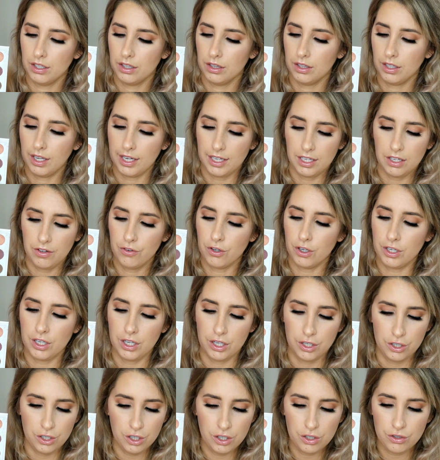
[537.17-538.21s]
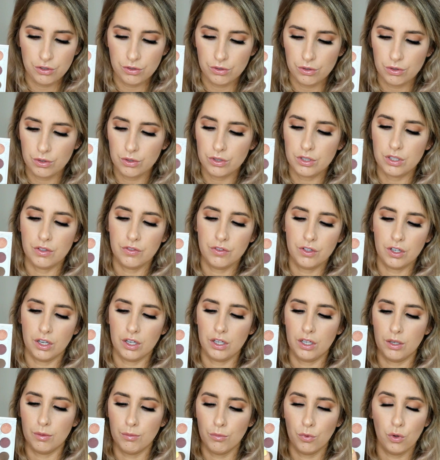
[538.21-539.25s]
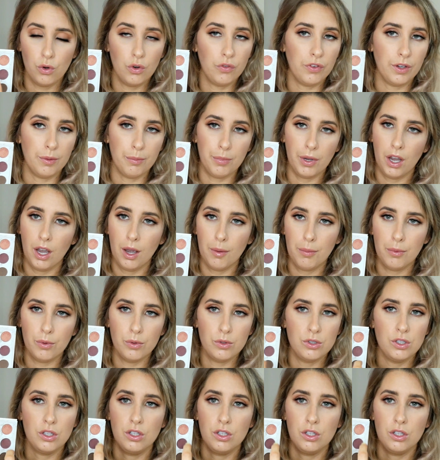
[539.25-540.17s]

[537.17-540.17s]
Like, you've got your neutrals, you've got your mauvey purples,